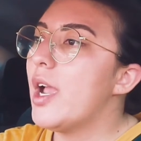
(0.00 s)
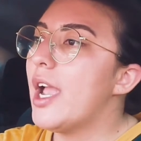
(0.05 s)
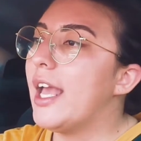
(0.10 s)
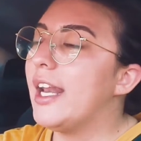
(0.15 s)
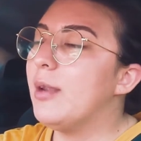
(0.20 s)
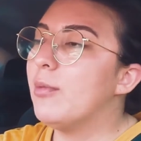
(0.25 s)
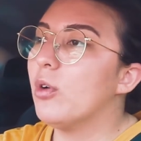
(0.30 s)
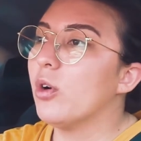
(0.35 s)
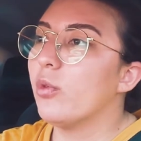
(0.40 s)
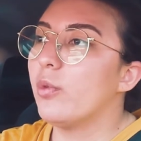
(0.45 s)

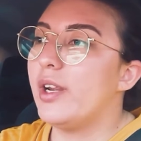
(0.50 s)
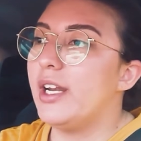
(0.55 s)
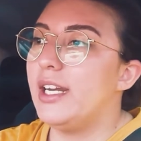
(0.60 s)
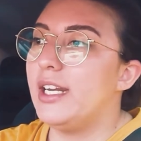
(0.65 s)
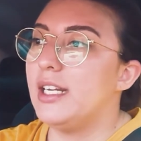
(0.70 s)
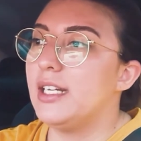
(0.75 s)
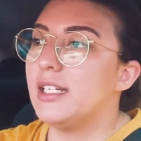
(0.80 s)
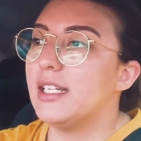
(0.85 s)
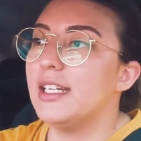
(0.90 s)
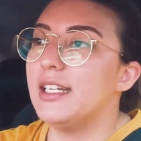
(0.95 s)
any more
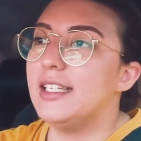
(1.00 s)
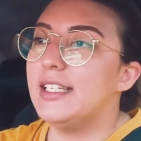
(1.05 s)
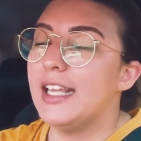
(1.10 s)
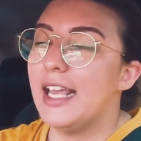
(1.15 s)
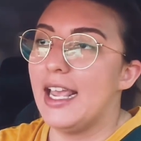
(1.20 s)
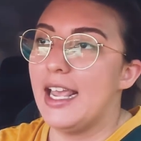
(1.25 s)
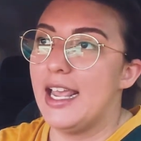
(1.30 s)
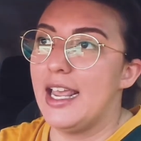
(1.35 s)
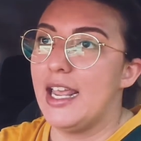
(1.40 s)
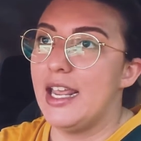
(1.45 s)
reading
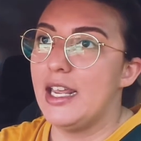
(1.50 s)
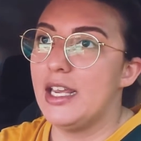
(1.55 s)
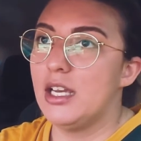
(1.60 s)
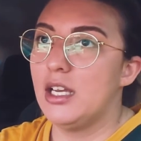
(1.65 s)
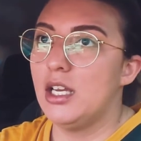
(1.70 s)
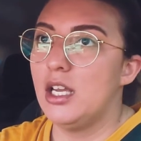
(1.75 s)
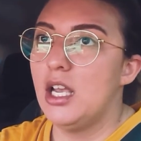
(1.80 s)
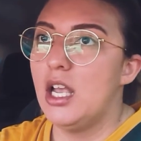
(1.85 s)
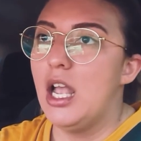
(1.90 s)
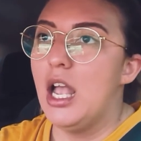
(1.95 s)
today.
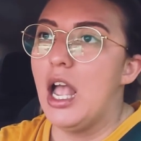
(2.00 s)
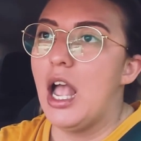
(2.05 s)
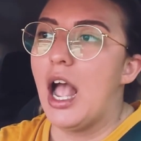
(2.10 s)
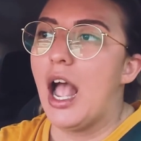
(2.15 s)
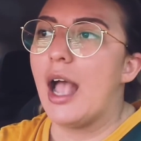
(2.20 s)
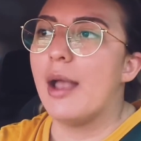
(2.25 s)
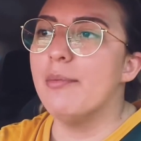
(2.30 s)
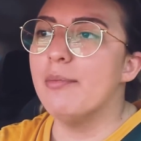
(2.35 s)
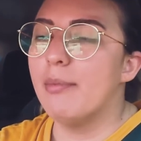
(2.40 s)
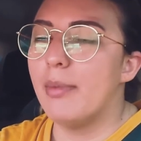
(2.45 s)

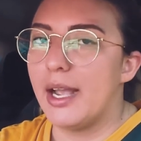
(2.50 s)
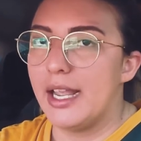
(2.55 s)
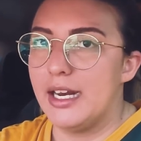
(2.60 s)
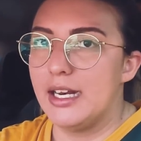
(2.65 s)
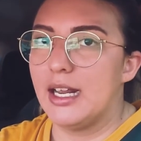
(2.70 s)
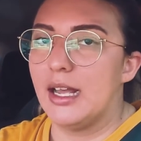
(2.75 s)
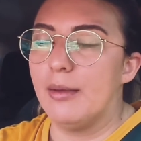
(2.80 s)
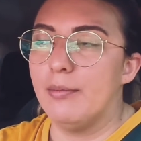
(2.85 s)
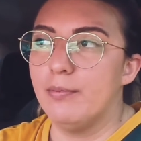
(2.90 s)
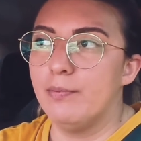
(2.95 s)
I might.
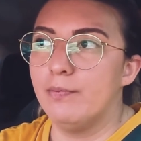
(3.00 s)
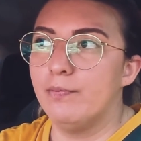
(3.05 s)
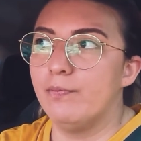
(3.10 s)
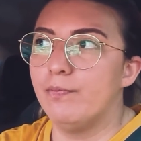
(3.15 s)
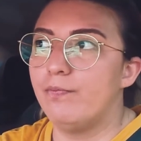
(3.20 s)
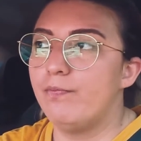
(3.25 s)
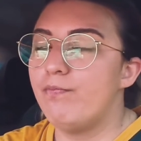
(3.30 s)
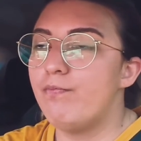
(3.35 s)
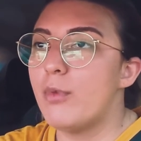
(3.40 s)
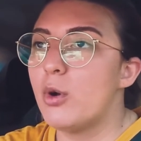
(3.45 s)

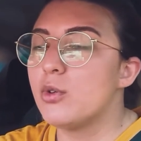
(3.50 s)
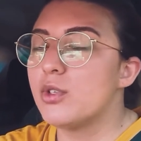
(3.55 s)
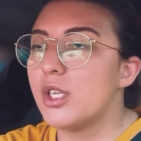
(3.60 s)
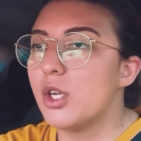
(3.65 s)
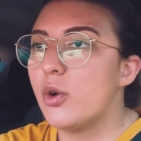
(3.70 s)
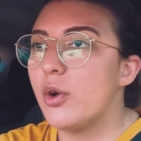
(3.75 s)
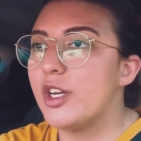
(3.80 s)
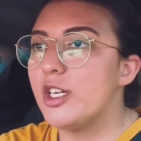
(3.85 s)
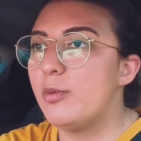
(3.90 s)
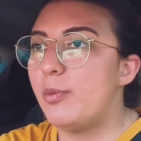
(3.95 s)
I'm mostly
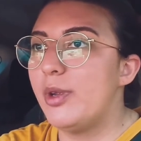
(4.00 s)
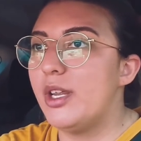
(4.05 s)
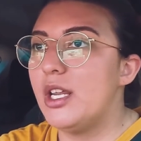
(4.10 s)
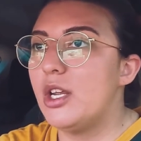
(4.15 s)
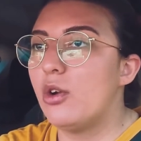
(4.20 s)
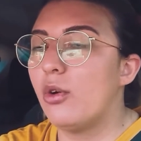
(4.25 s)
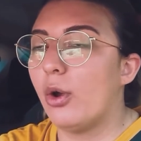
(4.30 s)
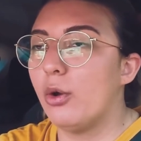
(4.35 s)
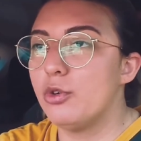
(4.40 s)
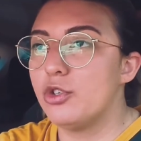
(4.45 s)
going to be
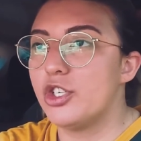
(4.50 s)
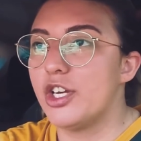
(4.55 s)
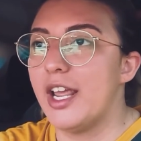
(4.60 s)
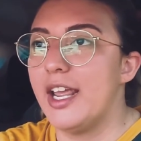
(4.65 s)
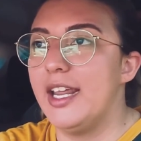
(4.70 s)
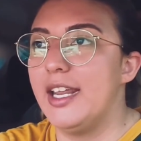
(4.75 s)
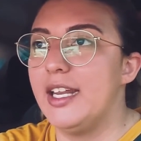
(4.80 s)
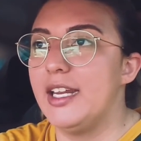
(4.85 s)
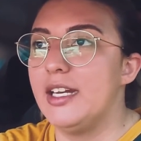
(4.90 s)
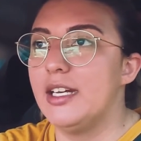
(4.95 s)

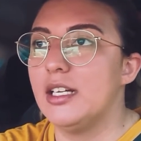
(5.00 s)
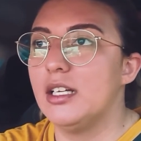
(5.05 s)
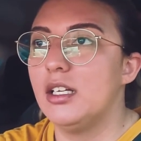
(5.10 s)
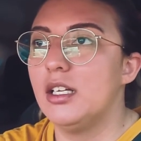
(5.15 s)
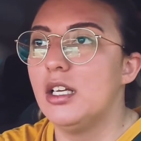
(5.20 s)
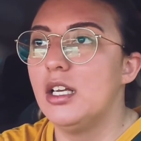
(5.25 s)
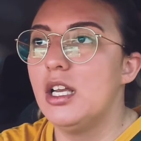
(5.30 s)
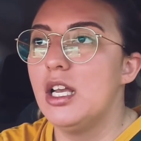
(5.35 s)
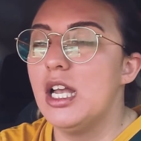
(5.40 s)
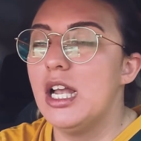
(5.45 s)
crocheting.
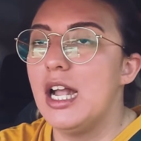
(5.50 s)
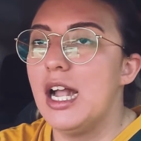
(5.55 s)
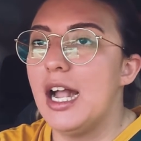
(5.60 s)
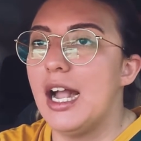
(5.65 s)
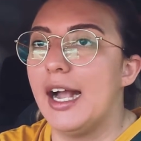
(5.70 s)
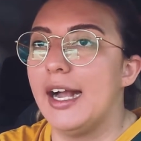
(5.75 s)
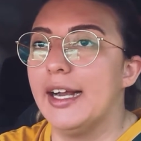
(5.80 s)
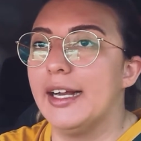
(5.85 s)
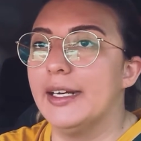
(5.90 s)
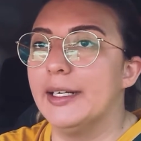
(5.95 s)

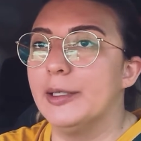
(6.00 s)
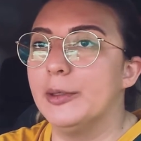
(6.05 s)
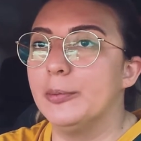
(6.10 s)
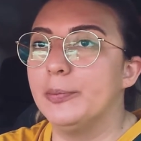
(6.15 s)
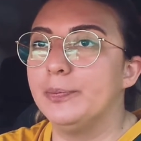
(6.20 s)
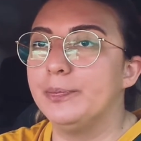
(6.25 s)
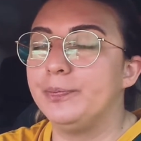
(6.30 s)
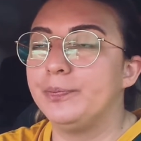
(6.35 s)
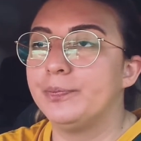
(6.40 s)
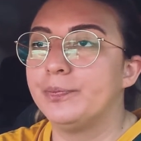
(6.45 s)

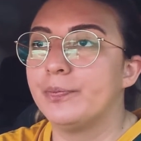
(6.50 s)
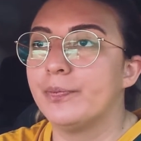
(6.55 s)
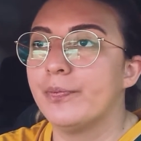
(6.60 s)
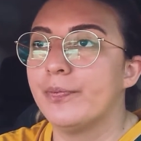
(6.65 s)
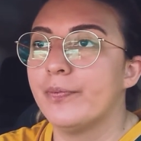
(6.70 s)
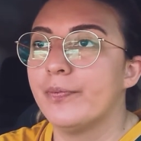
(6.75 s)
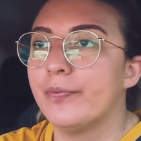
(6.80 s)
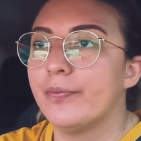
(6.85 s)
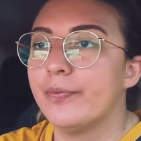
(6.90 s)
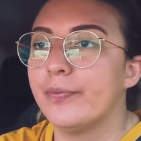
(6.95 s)
Um,
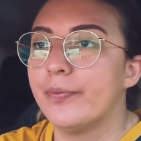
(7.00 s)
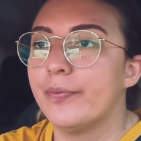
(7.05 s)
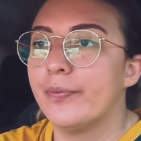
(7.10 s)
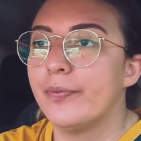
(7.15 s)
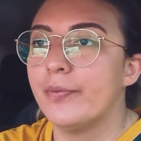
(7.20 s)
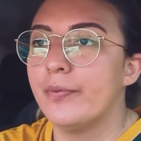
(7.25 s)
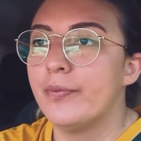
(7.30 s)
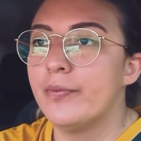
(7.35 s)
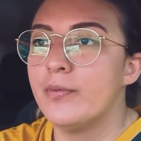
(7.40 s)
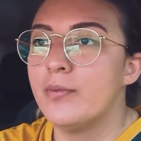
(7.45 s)

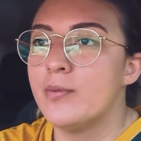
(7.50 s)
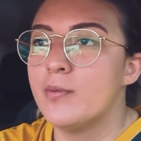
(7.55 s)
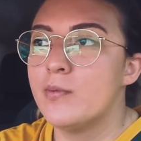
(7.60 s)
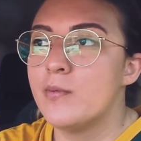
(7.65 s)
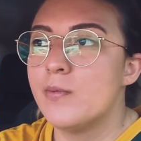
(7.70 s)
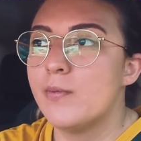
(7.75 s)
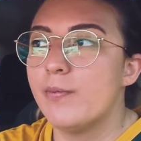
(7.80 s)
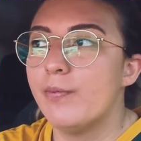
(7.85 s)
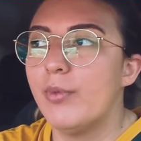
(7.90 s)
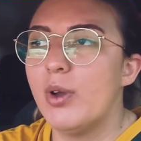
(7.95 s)

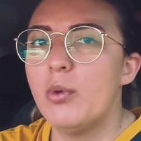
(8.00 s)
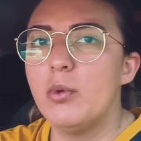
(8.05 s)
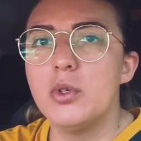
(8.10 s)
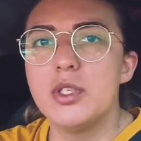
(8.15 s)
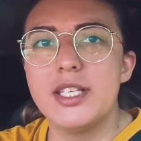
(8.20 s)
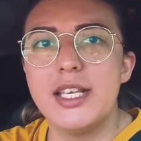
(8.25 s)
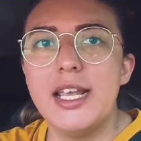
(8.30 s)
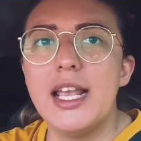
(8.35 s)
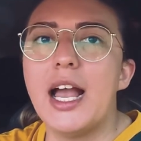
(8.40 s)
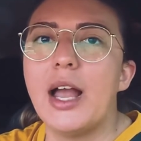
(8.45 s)
but we'll
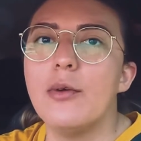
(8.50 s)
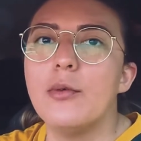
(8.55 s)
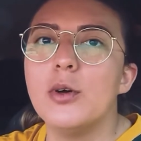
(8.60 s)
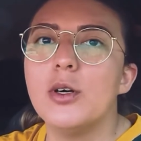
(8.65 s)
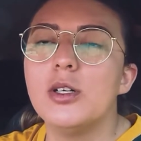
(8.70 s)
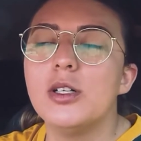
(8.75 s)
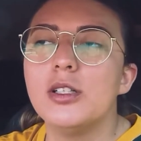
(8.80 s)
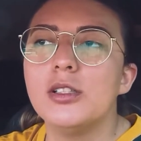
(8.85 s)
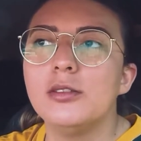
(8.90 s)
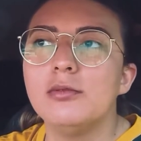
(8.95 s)
see. I
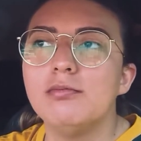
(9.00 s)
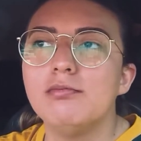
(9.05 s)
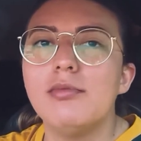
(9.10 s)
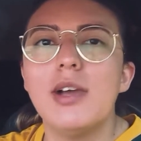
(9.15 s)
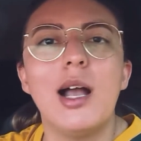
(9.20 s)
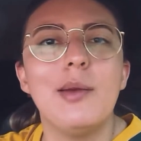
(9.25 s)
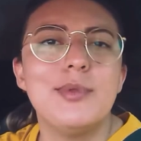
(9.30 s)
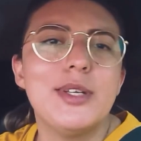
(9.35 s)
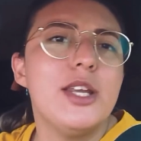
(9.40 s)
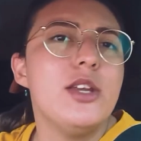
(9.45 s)
will
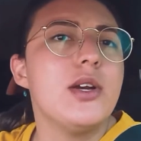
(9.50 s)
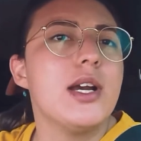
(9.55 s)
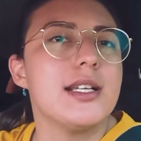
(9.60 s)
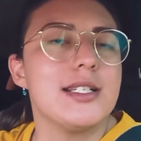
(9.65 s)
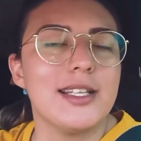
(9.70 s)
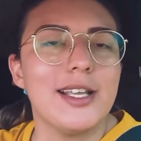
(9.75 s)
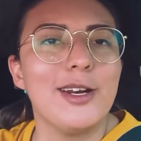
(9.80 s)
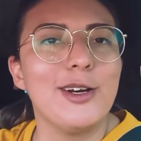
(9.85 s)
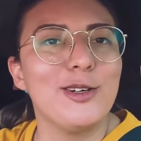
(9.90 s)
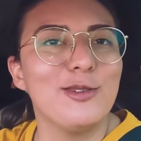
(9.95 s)
update you
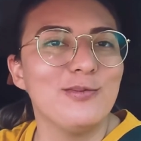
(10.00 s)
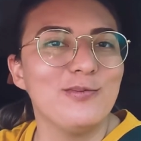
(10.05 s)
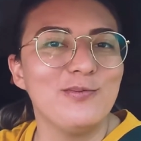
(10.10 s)
guys later.